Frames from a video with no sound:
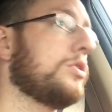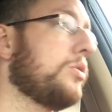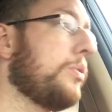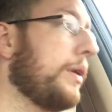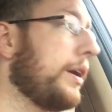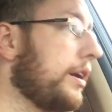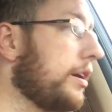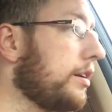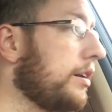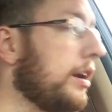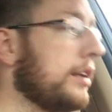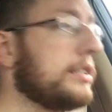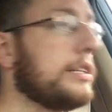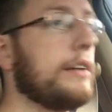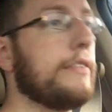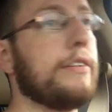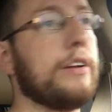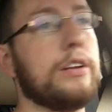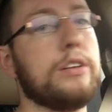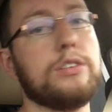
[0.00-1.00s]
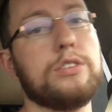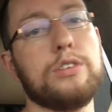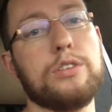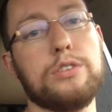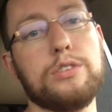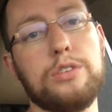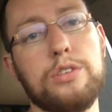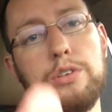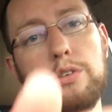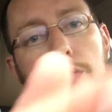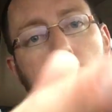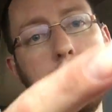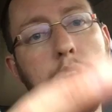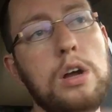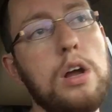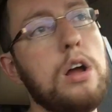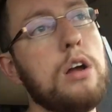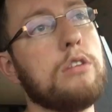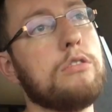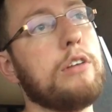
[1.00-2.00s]
Twitter at Dave Ettinger2,
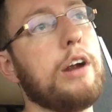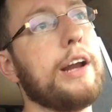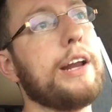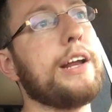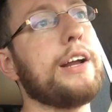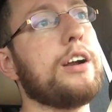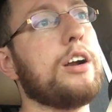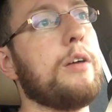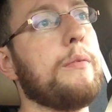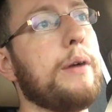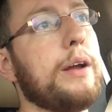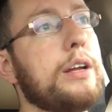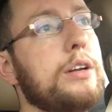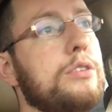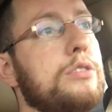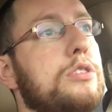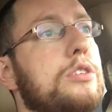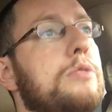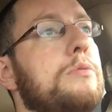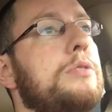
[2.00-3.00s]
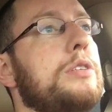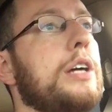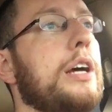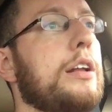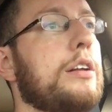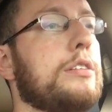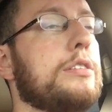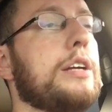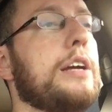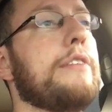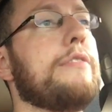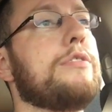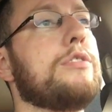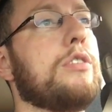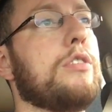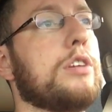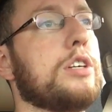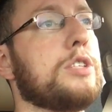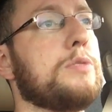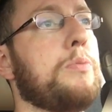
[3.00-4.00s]
right here on my YouTube channel, Dave
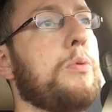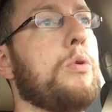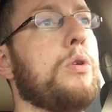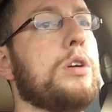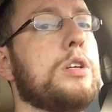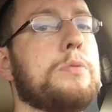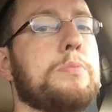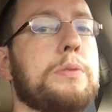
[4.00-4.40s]
Talks Sports.